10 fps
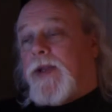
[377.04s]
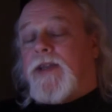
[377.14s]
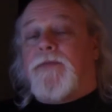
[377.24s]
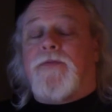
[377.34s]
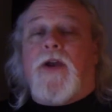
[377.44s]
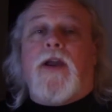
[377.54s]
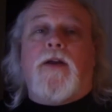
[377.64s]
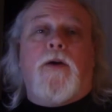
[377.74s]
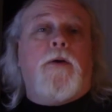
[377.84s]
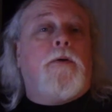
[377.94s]
had Pete
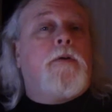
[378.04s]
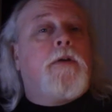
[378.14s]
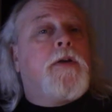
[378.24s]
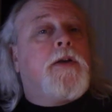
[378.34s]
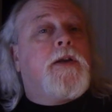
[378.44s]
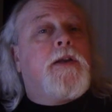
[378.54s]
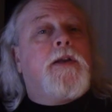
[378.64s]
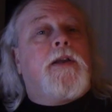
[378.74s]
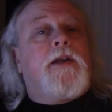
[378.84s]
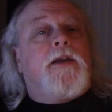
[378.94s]
DeFranco,
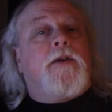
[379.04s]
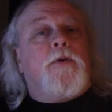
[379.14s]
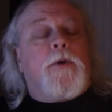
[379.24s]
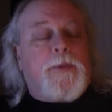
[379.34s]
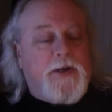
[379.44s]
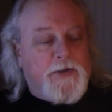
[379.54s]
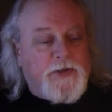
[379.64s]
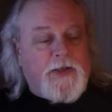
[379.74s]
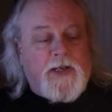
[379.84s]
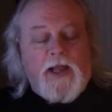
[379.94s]
who
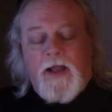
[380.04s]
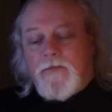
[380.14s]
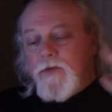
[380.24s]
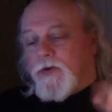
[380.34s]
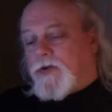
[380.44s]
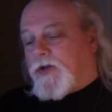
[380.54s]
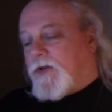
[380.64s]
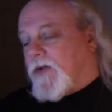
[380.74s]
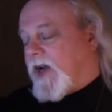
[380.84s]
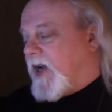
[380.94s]
appears on the live
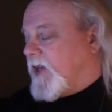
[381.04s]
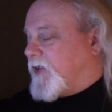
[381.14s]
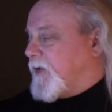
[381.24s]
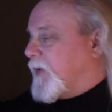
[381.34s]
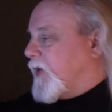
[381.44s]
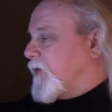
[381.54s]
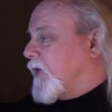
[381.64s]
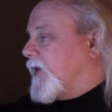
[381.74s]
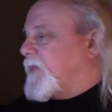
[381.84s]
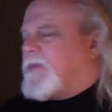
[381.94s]
version of I Can't See My
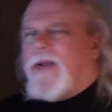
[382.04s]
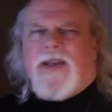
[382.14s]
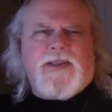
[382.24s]
Dreams.